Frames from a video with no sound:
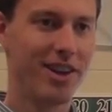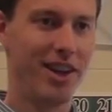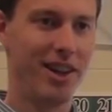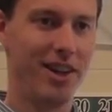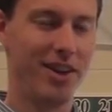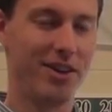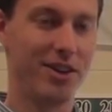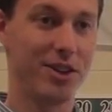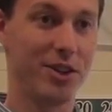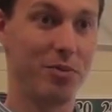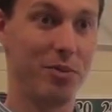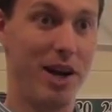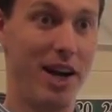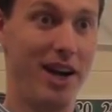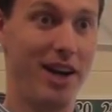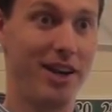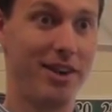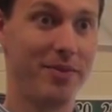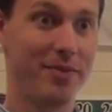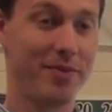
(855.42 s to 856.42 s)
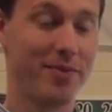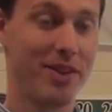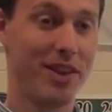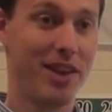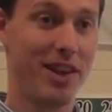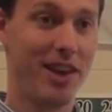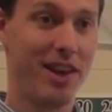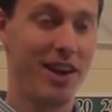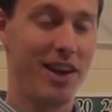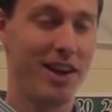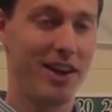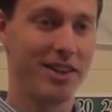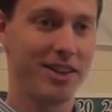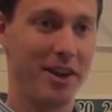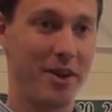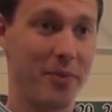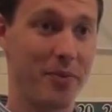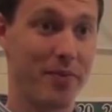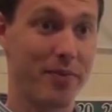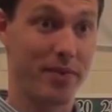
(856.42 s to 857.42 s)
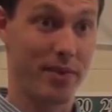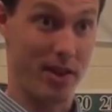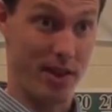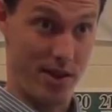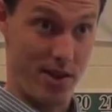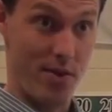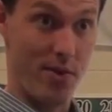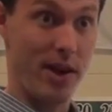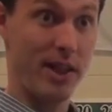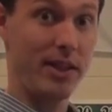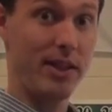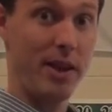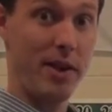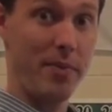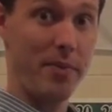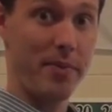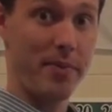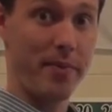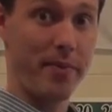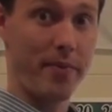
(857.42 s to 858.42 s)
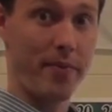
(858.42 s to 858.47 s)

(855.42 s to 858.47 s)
a little smile, say, you want some?